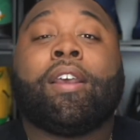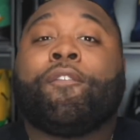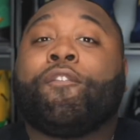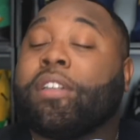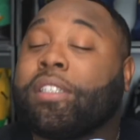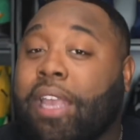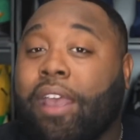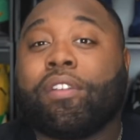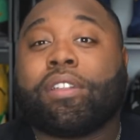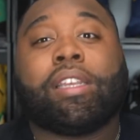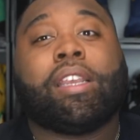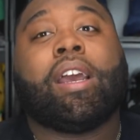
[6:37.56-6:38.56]
for
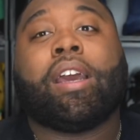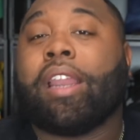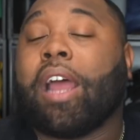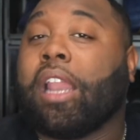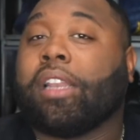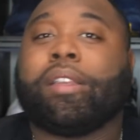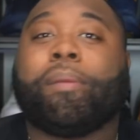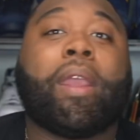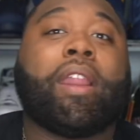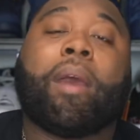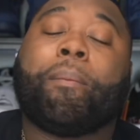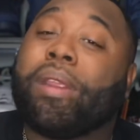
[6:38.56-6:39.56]
seventeen hundred dollars. It may
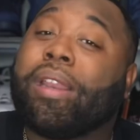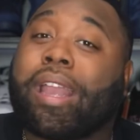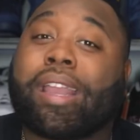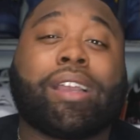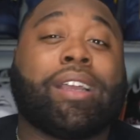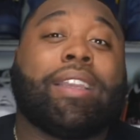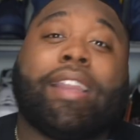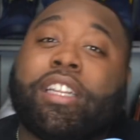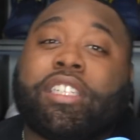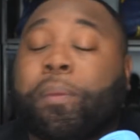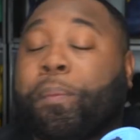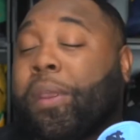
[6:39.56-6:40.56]
not be like a
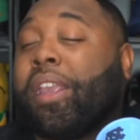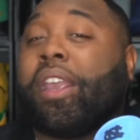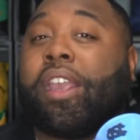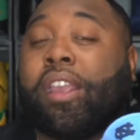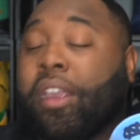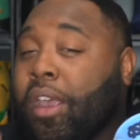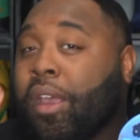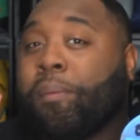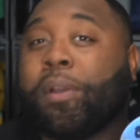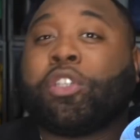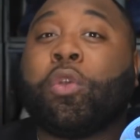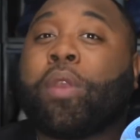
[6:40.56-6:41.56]
collegiate P E,
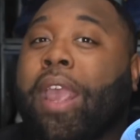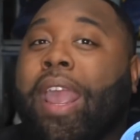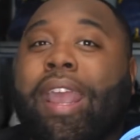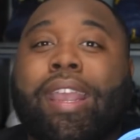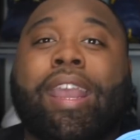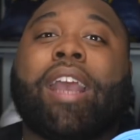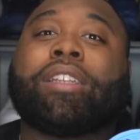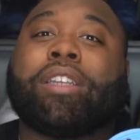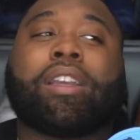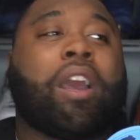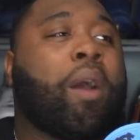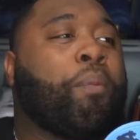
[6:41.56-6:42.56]
but you can catch a
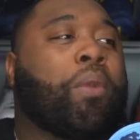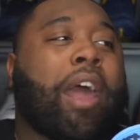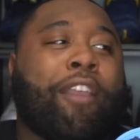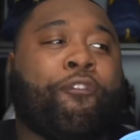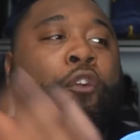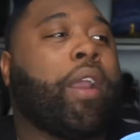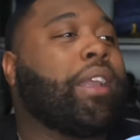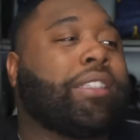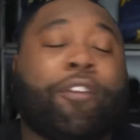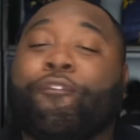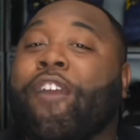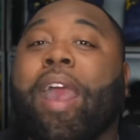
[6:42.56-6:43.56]
couple like friends
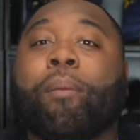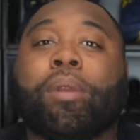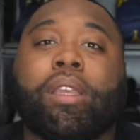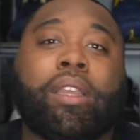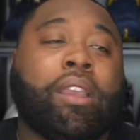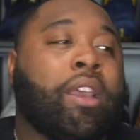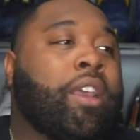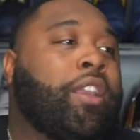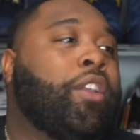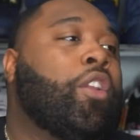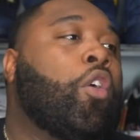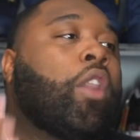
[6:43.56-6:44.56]
and family,
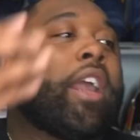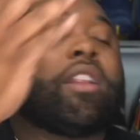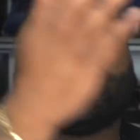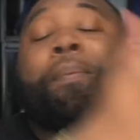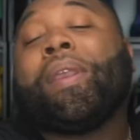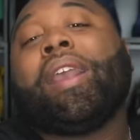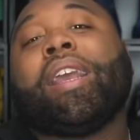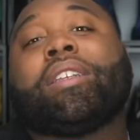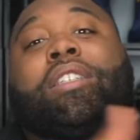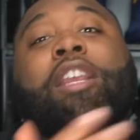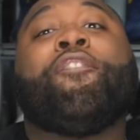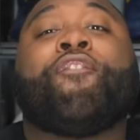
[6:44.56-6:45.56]
you know, like the P S
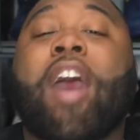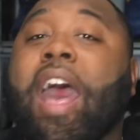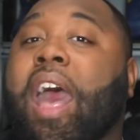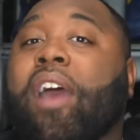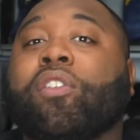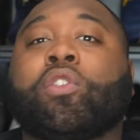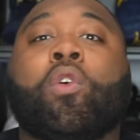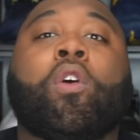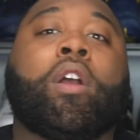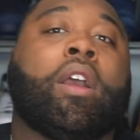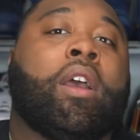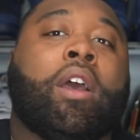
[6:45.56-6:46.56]
G fives
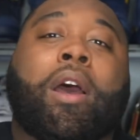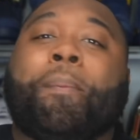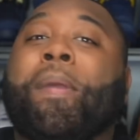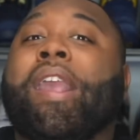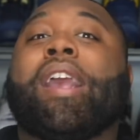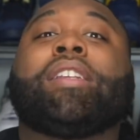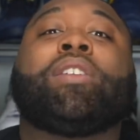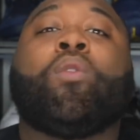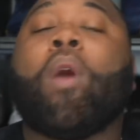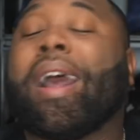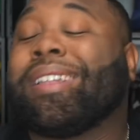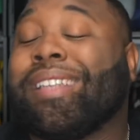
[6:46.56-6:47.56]
or a P S N
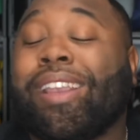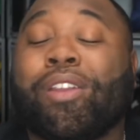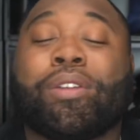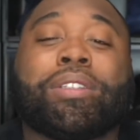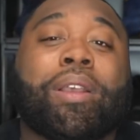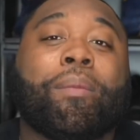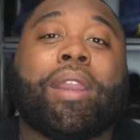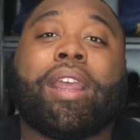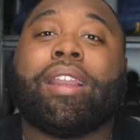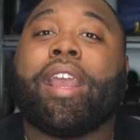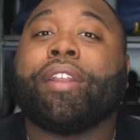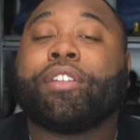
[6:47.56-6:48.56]
Y ten or some of that
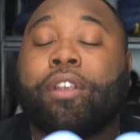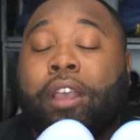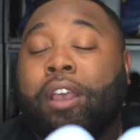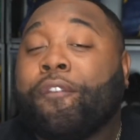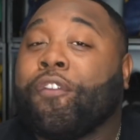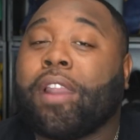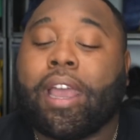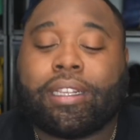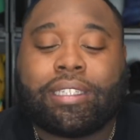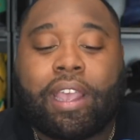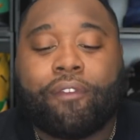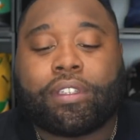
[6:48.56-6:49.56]
nature for like
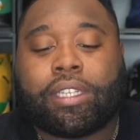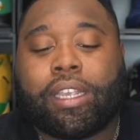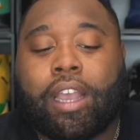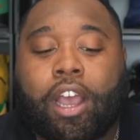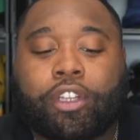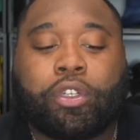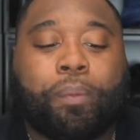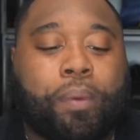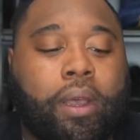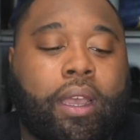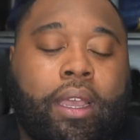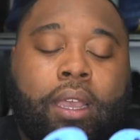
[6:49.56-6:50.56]
seventeen hundred
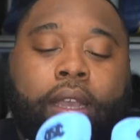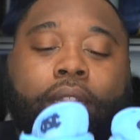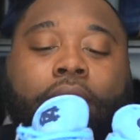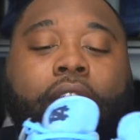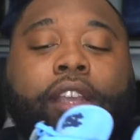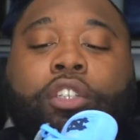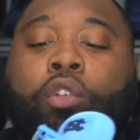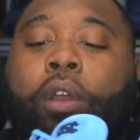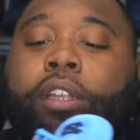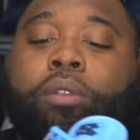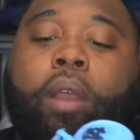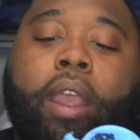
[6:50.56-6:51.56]
dollars, but these
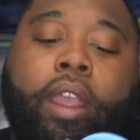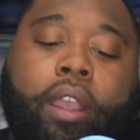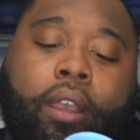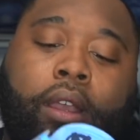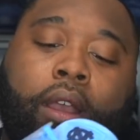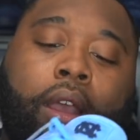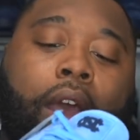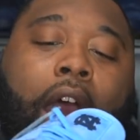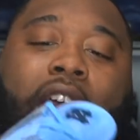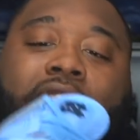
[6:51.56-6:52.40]
joints right here are